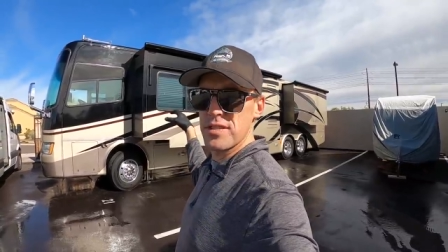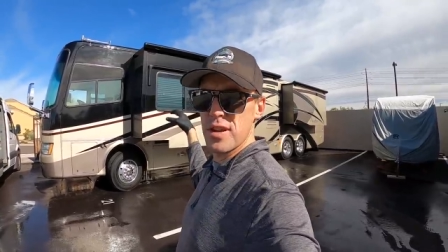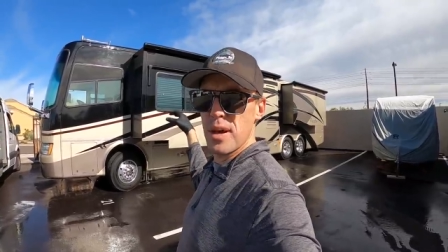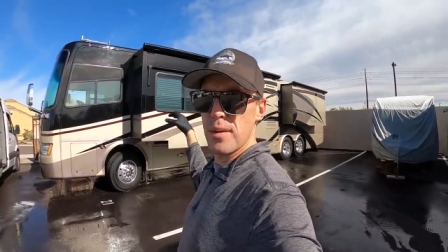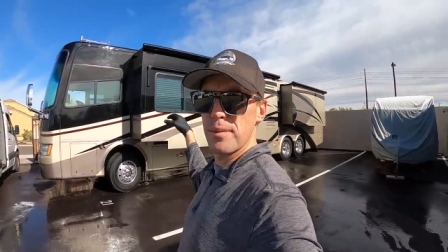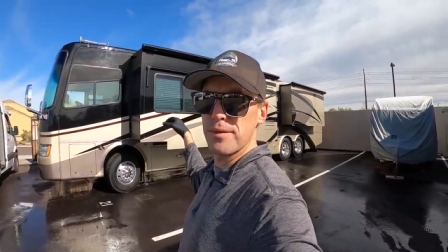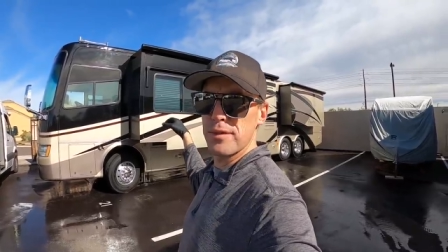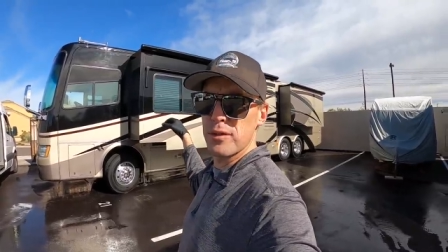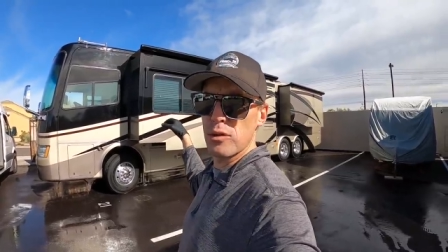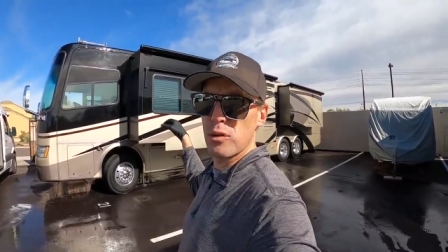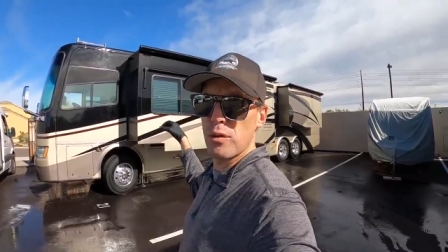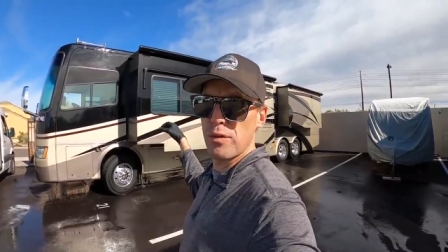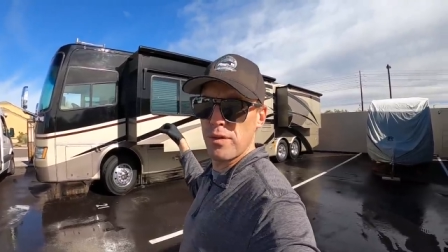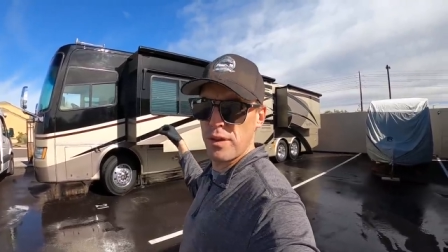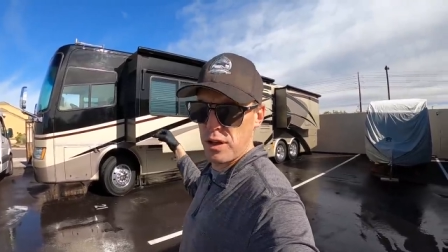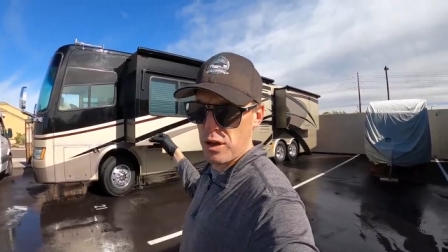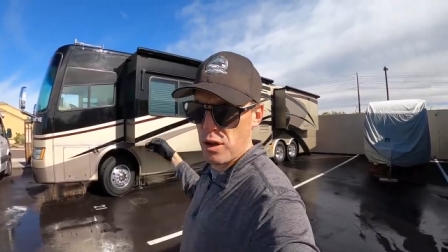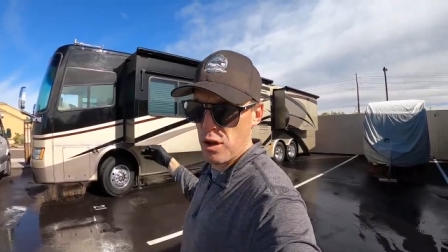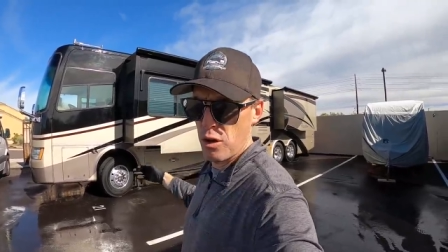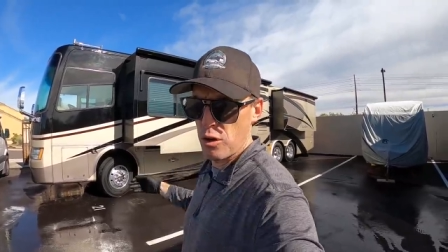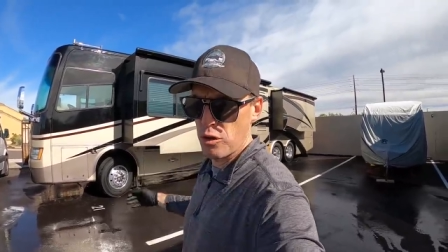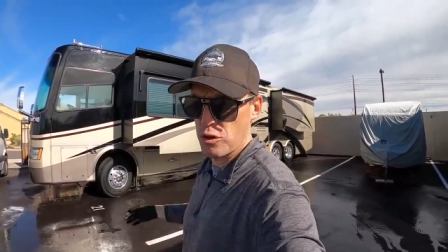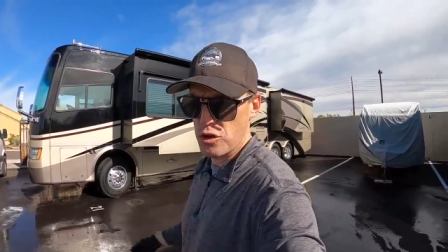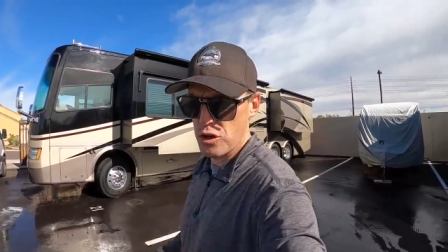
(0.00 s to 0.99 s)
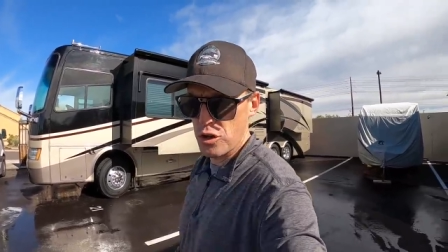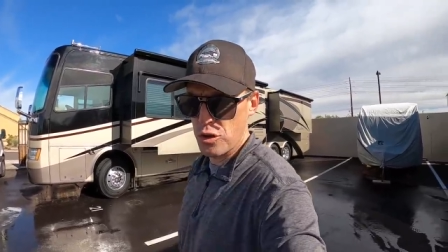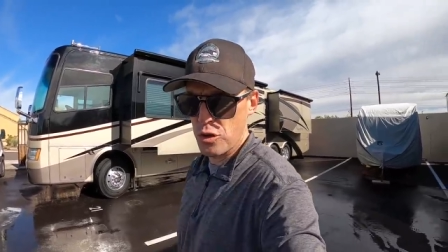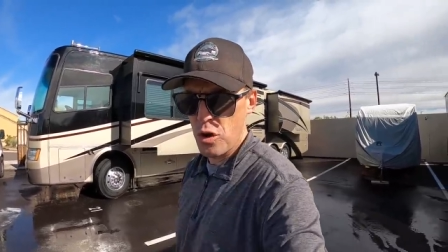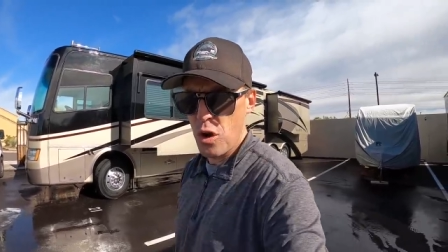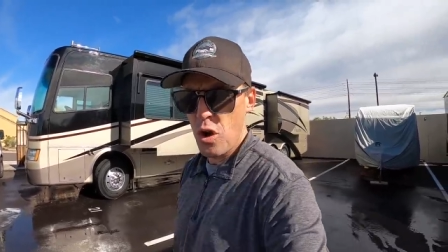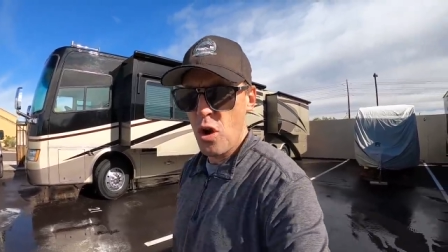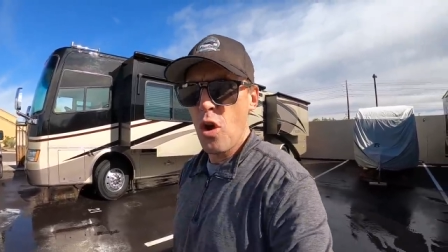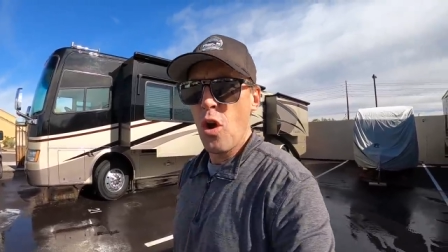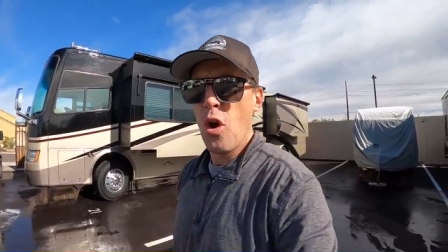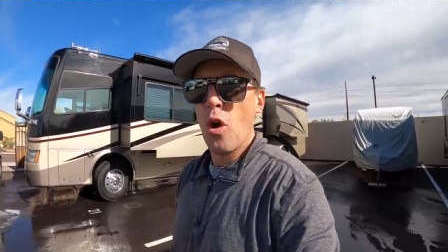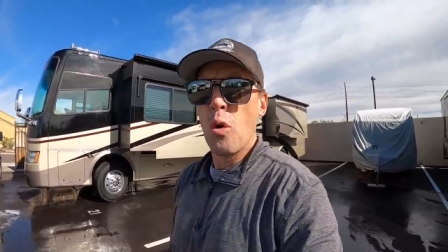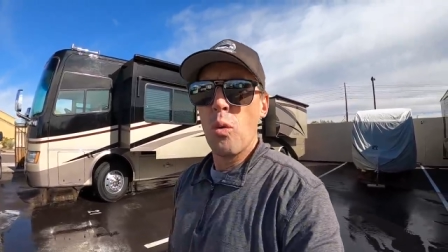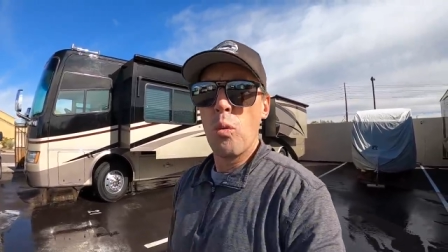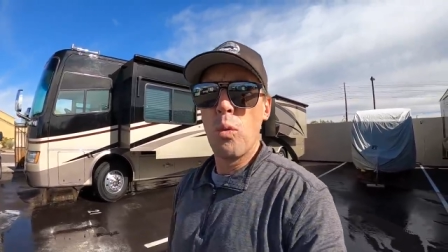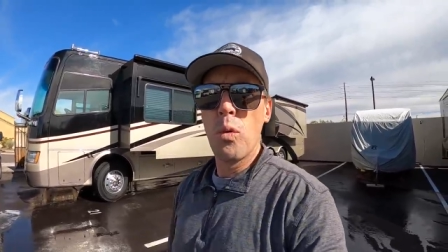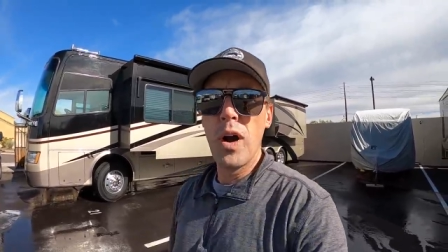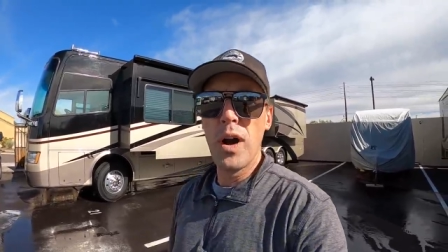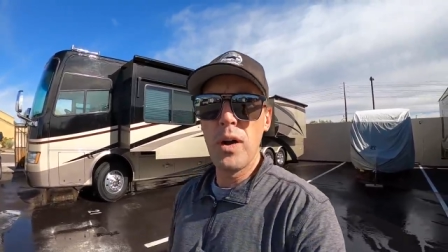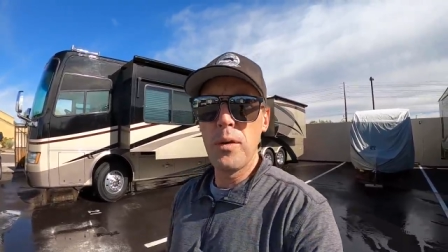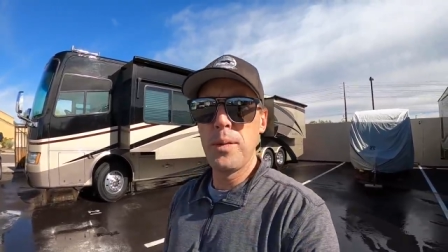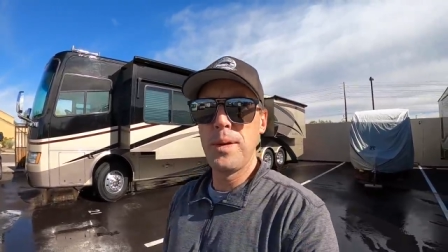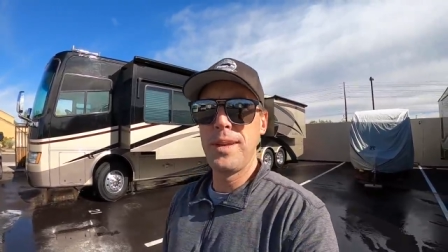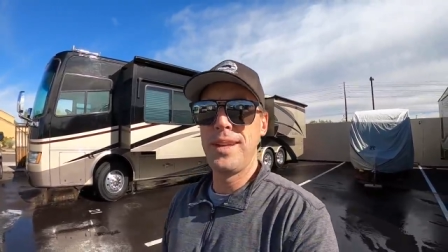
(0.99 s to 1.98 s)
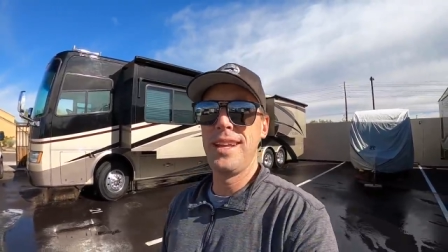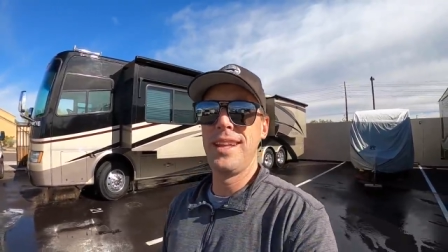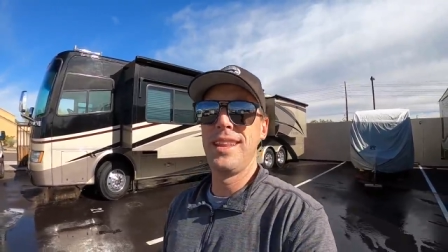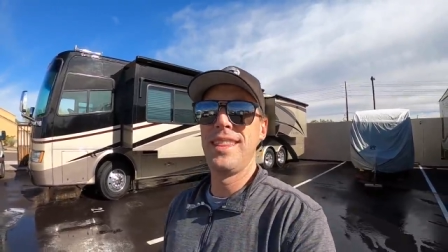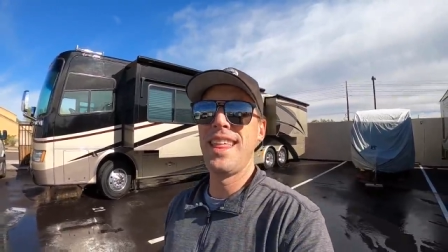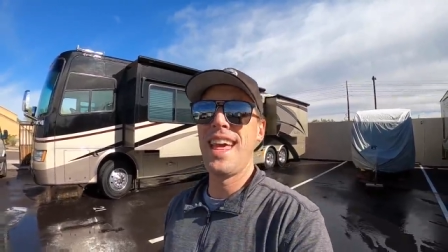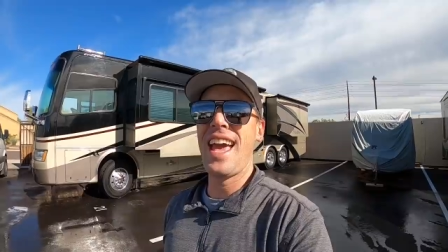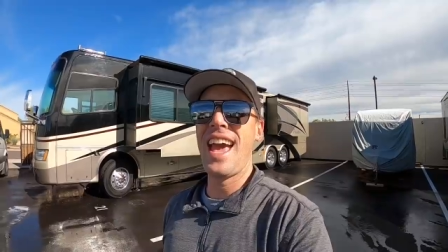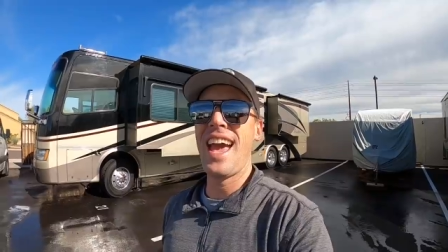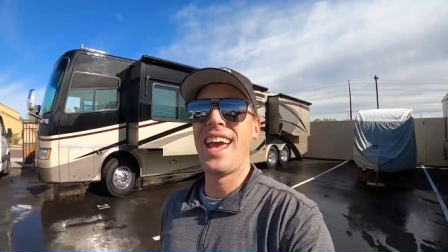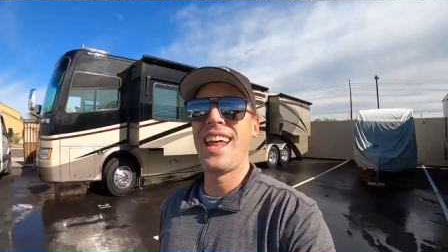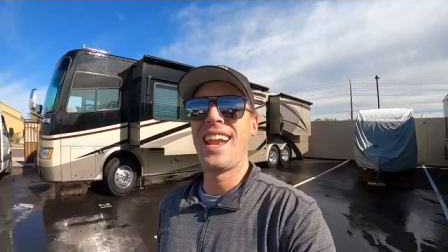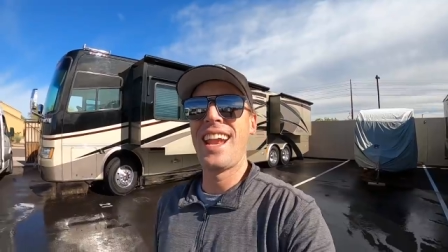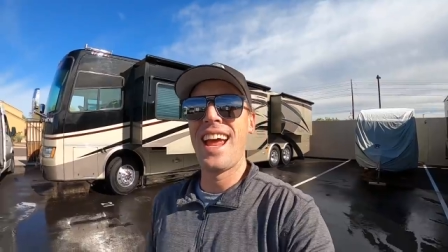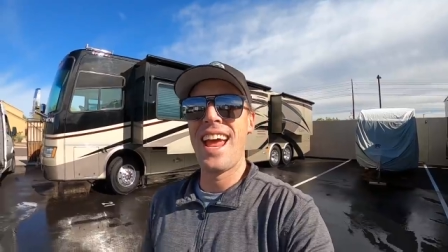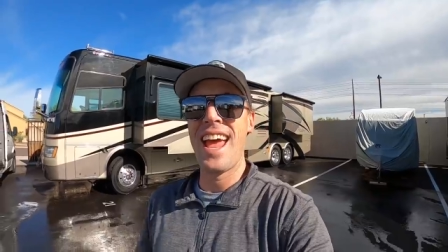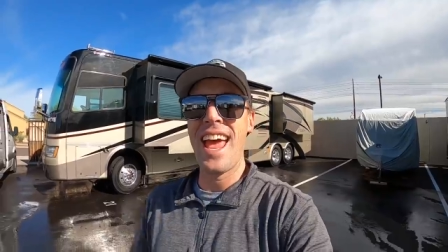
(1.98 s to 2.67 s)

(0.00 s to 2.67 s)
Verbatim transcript: subfloor of the coach. And while we did that,